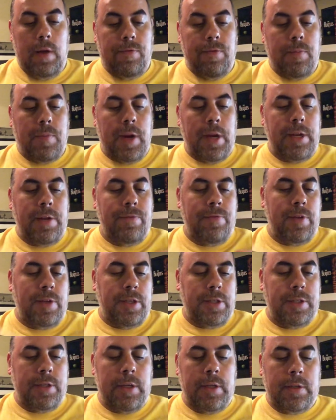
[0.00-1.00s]
from
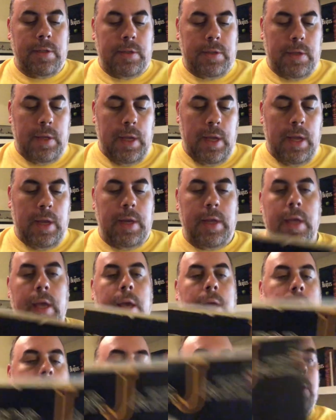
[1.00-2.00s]
1956, and
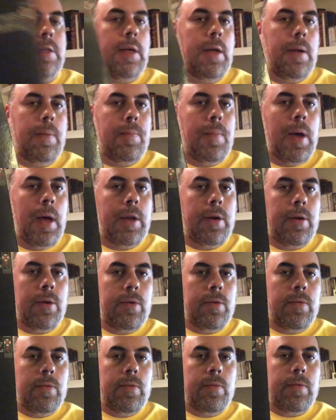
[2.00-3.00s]
again, it's a
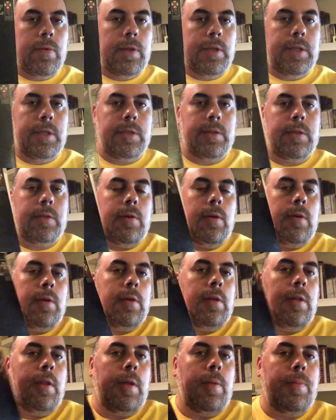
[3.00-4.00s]
mono release on
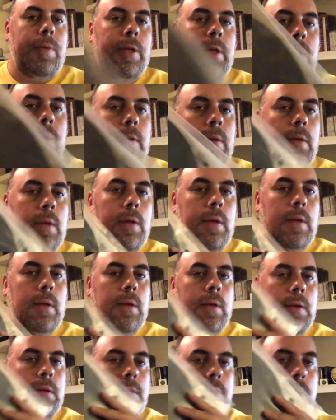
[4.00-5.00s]
Columbia.
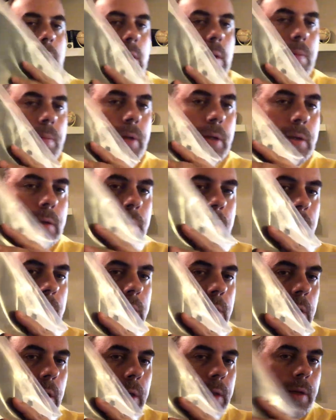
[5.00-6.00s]
It's a Columbia
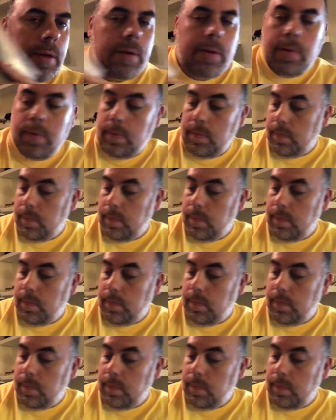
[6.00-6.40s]
6i there.